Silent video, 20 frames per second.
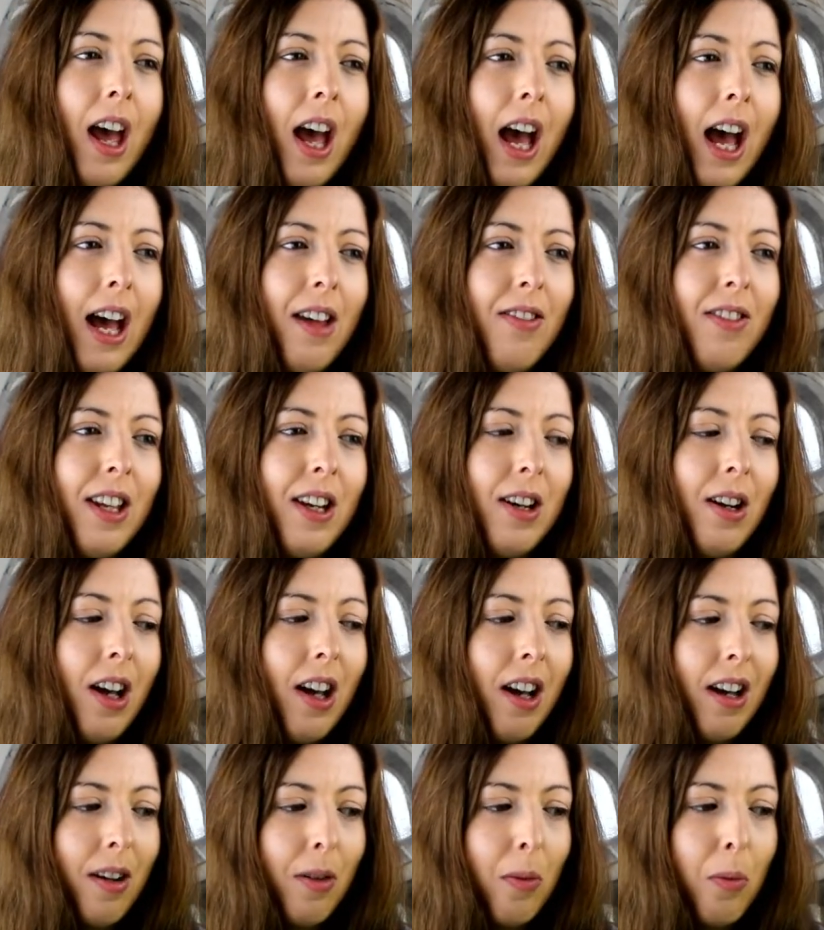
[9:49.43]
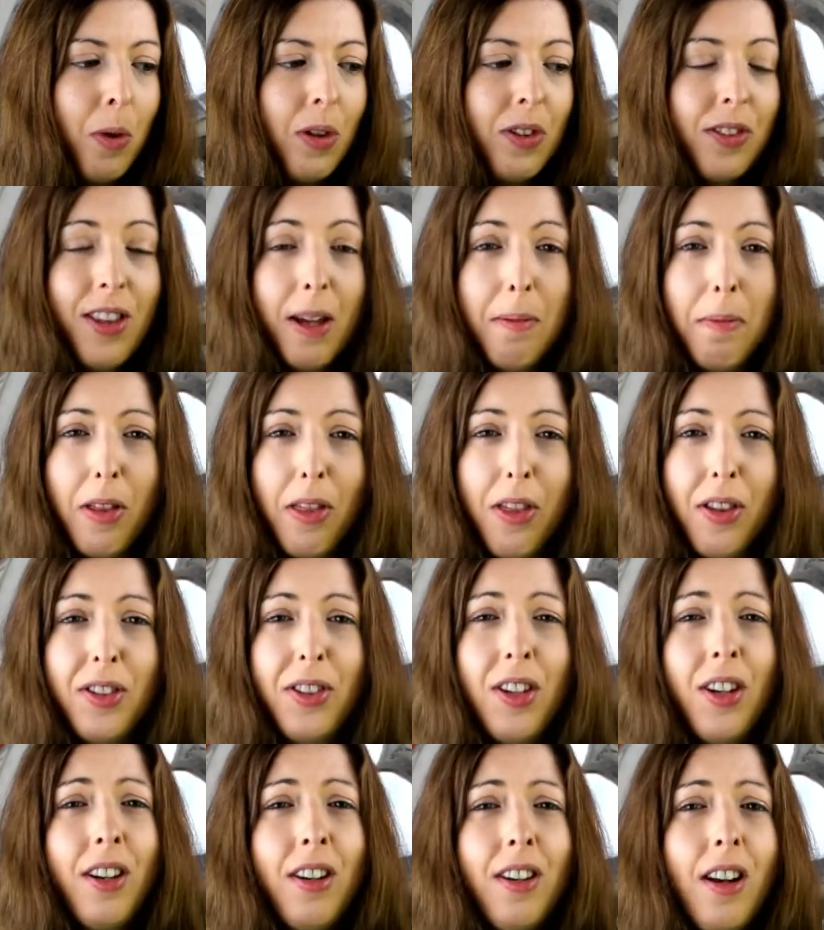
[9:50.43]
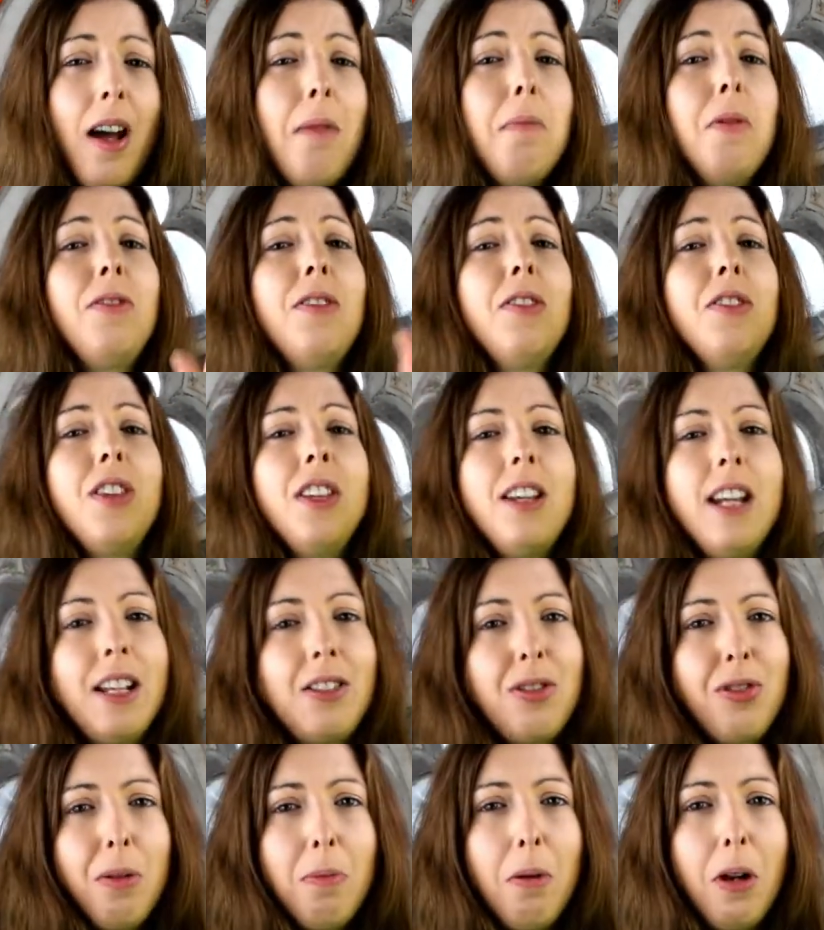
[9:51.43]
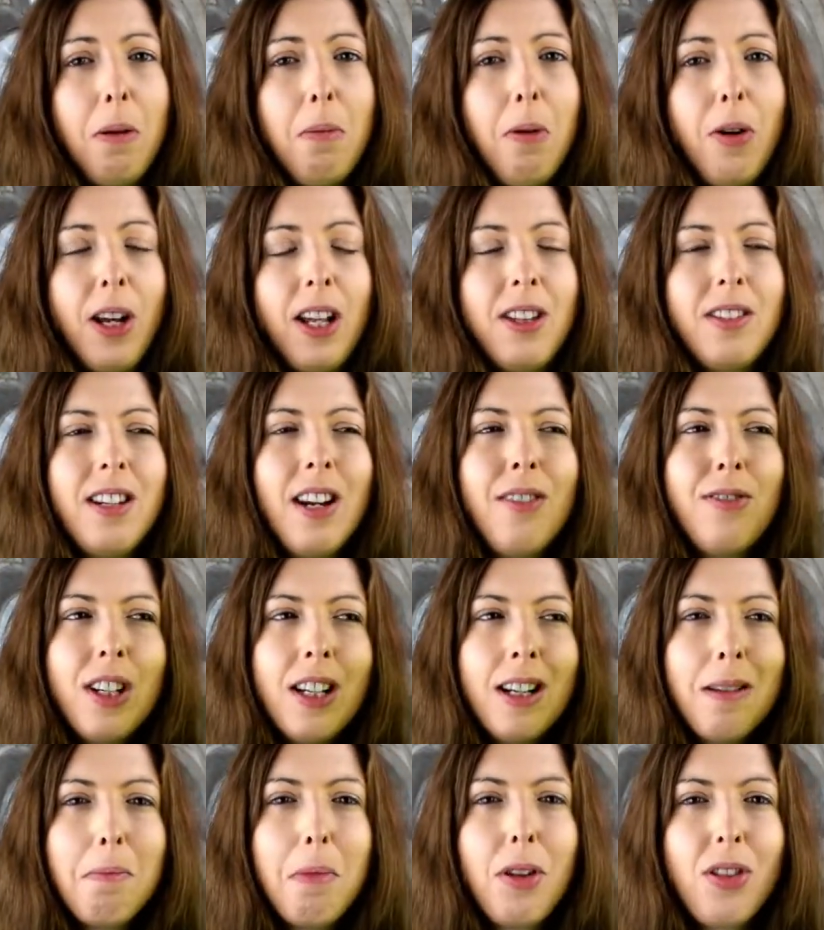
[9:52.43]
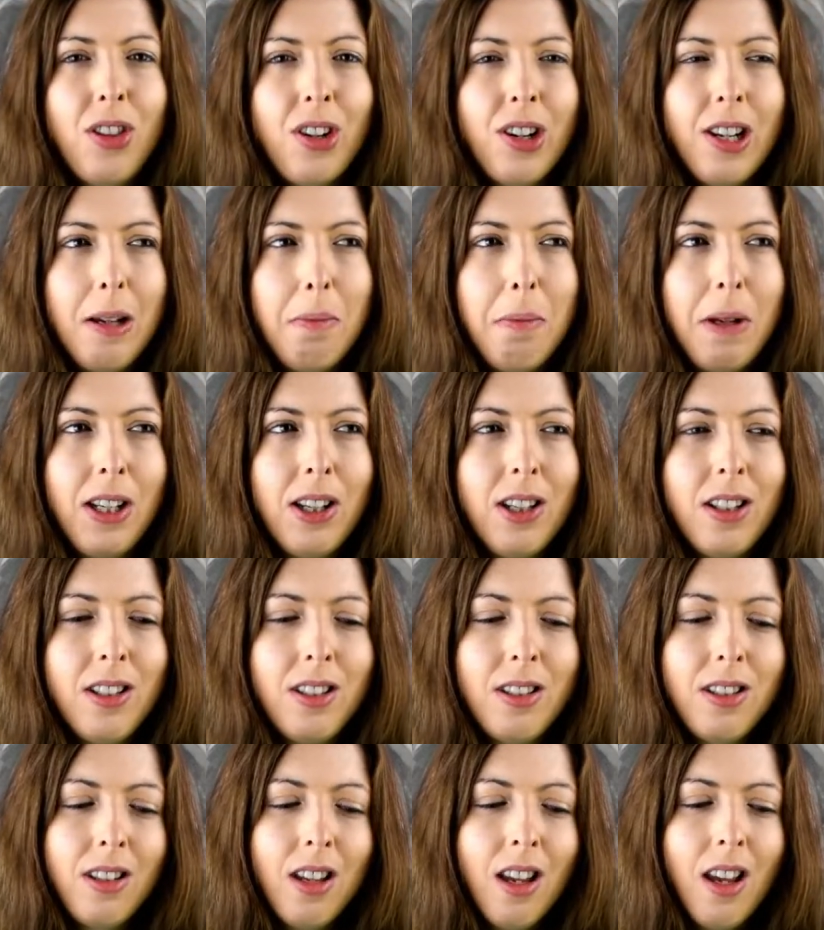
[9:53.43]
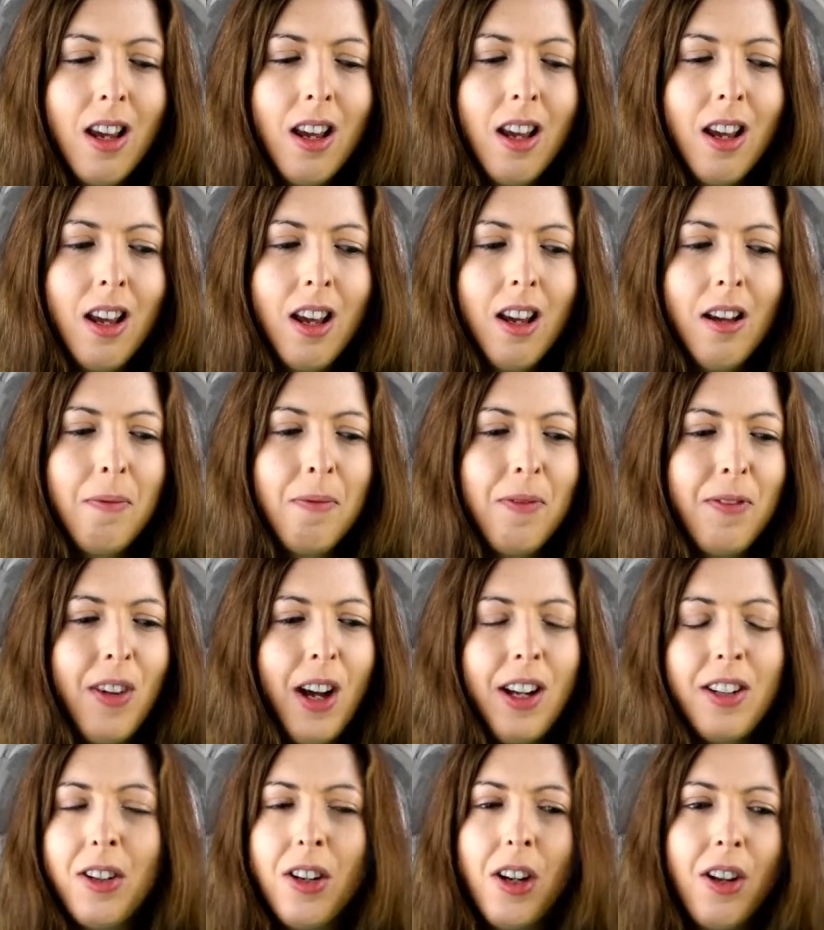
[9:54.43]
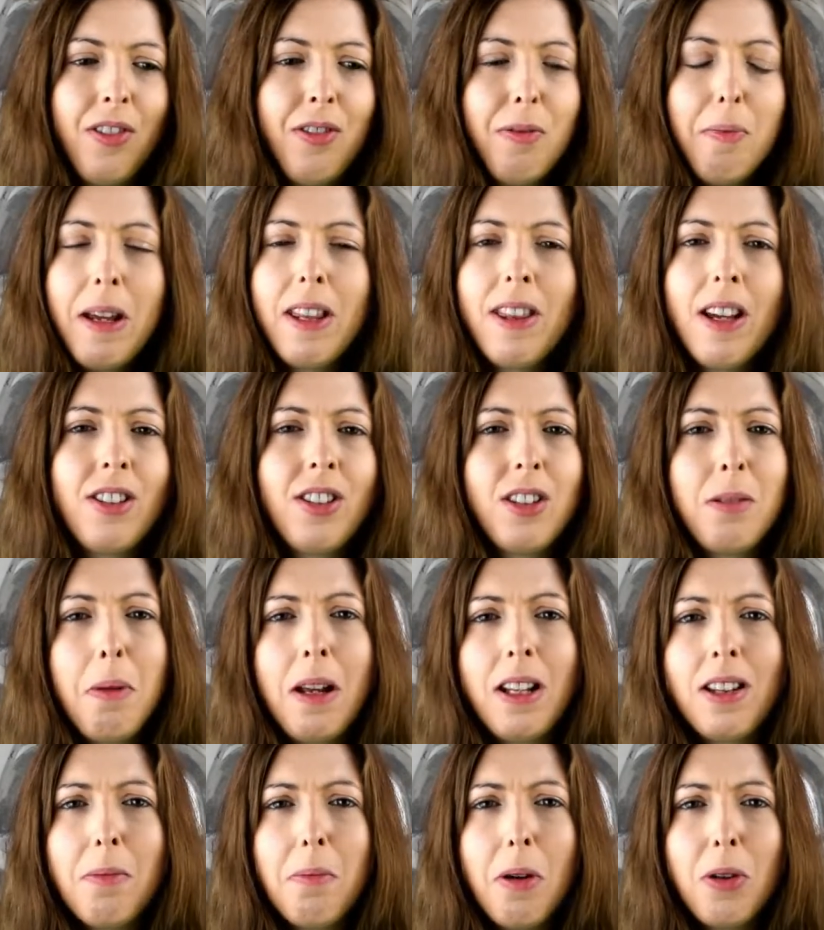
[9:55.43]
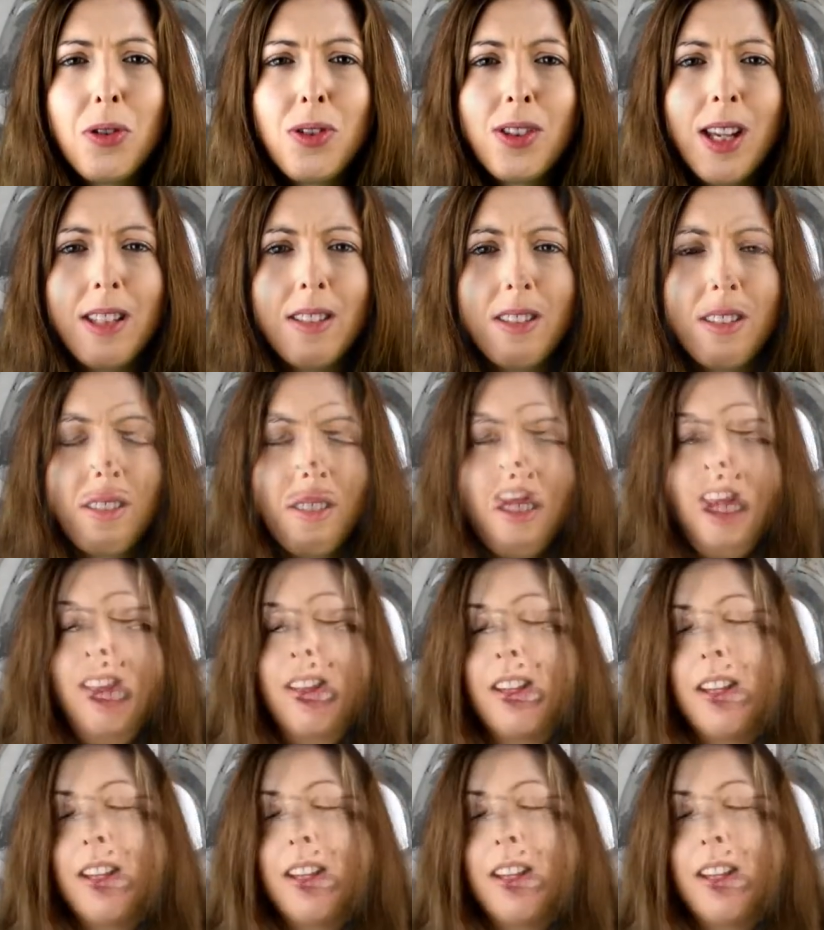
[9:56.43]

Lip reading: And then once that month is done, I move on to the next three poly pockets. And I've done it monthly because, I don't know, for me that just made the most sense.